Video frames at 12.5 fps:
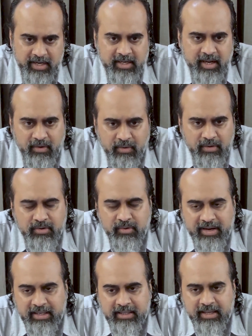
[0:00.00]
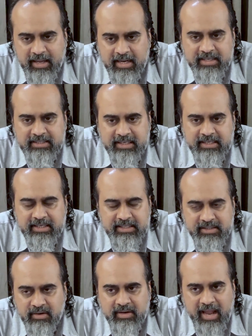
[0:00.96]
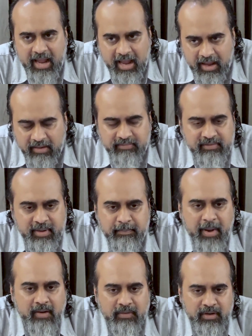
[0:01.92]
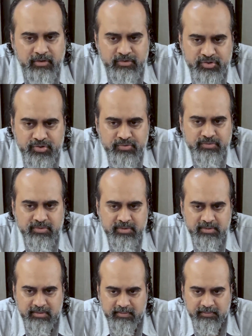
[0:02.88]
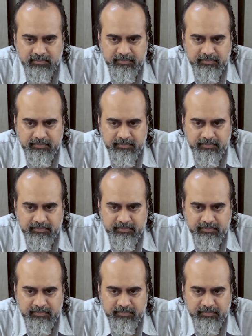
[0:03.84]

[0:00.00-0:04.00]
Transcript: It cannot do anything else. It does not have the power to choose.